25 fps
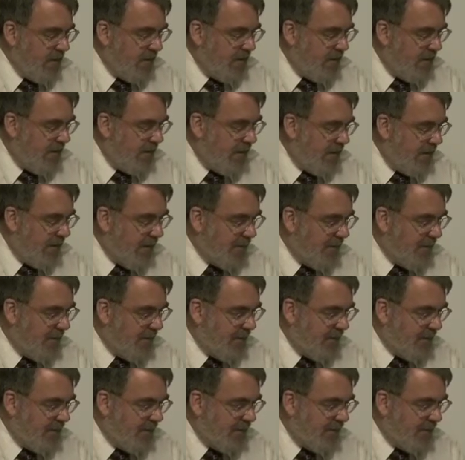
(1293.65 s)
What might be
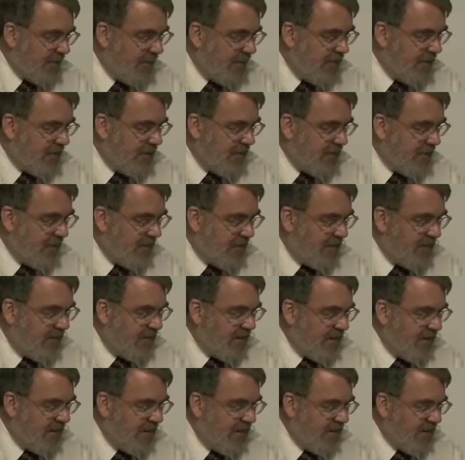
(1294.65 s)
some of the reasons that
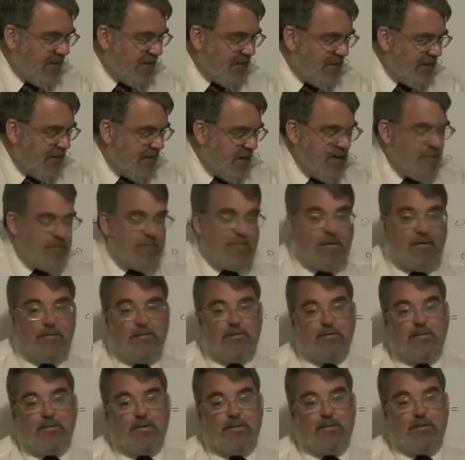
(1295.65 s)
these states lie
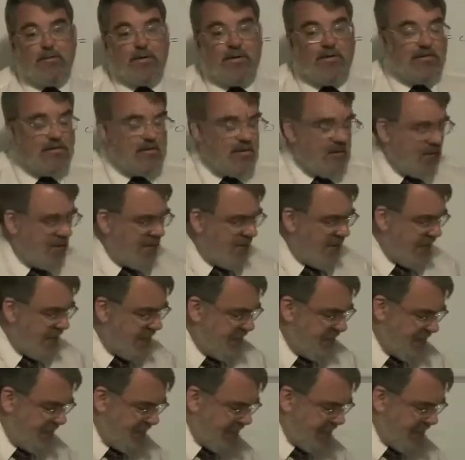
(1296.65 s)
above the regression line?